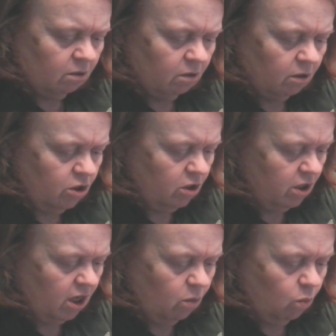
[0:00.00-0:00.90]
And you can
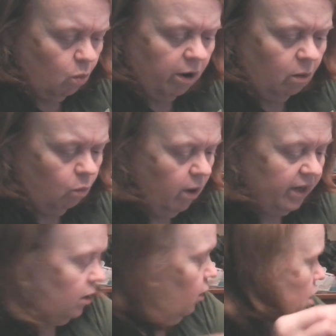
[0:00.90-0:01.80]
take a wet
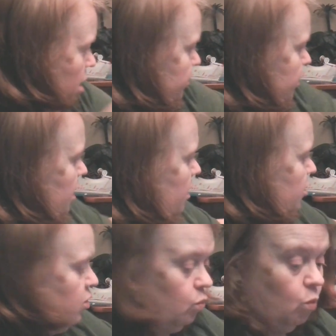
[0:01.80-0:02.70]
cloth and
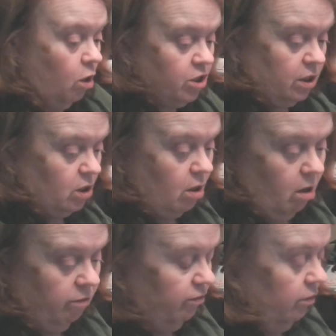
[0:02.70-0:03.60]
just wash this
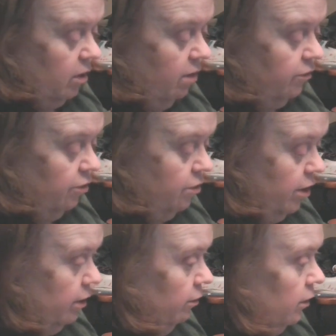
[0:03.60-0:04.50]
off after you're
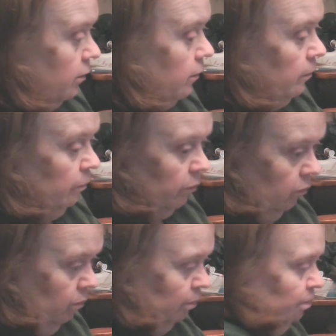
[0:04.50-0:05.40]

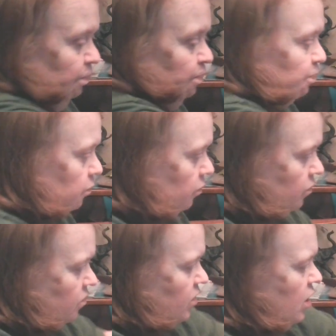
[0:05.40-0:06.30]
done.
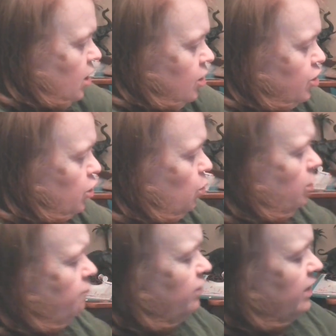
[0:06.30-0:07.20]
So you want
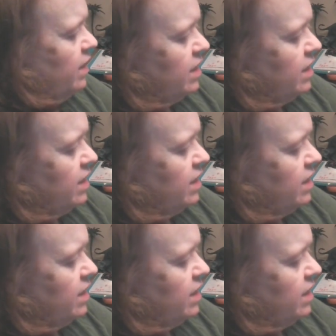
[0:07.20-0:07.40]
to find the